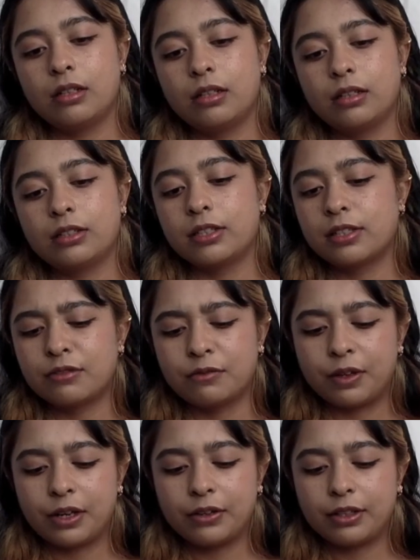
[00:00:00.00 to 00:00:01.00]
It's just
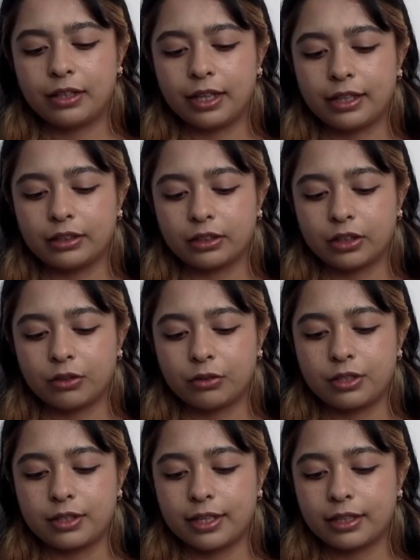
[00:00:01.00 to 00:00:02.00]
very light though.
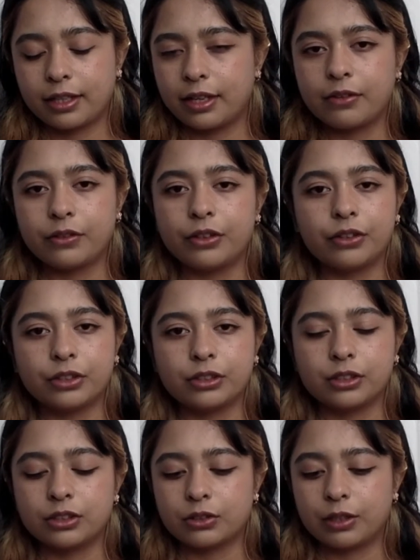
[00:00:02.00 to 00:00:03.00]
It's like every other
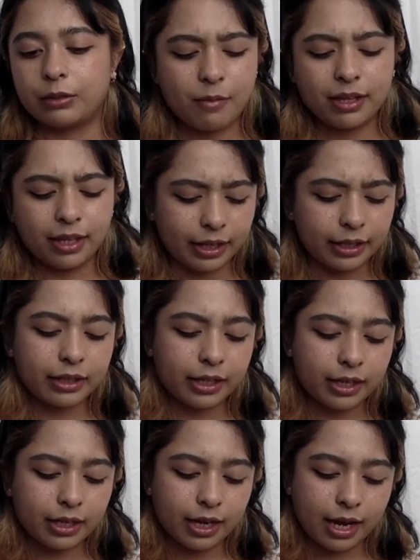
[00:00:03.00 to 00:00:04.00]
sunscreen. I like
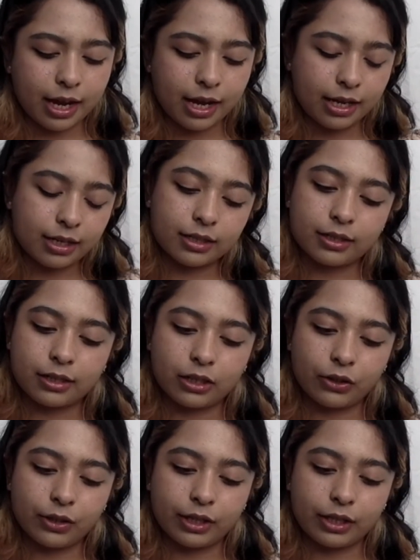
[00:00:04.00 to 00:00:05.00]
it, and
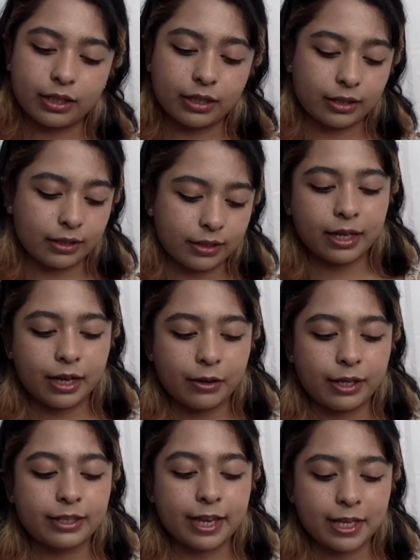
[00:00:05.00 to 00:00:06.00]
it's
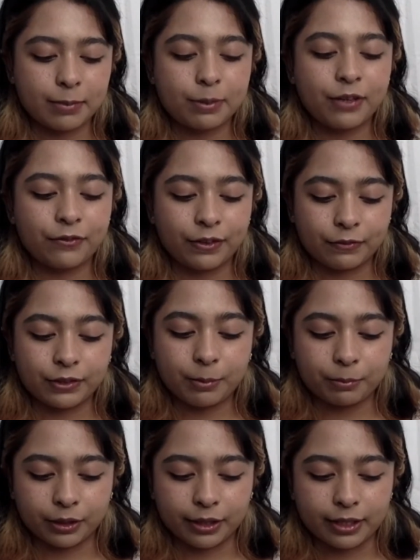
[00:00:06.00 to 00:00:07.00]

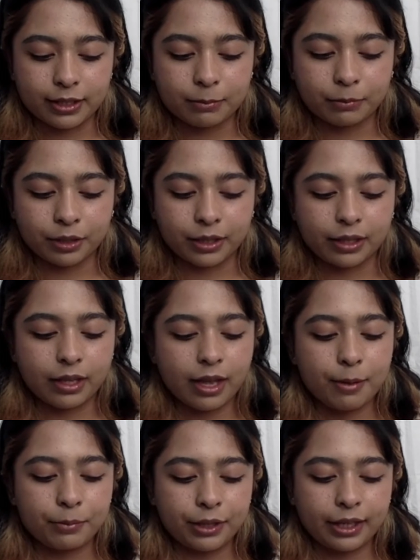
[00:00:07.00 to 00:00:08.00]
SP50 plus
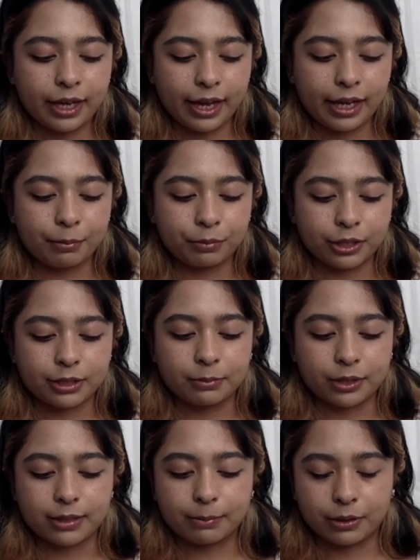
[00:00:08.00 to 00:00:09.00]
PA+++,
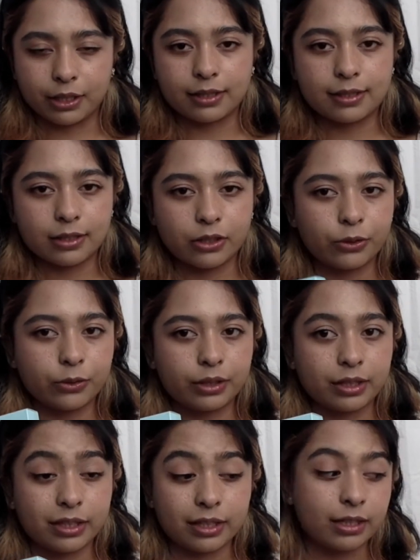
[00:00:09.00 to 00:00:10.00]
so
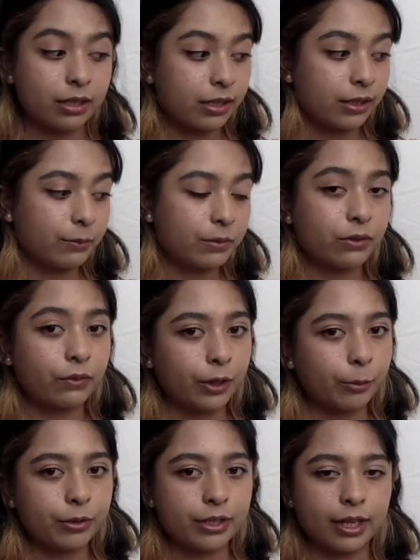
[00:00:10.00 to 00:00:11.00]
it seems
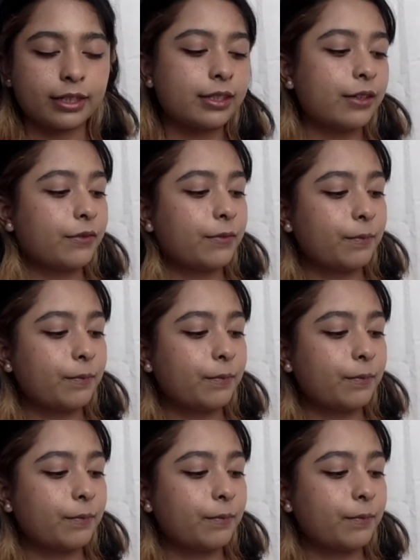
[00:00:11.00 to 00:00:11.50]
very protective.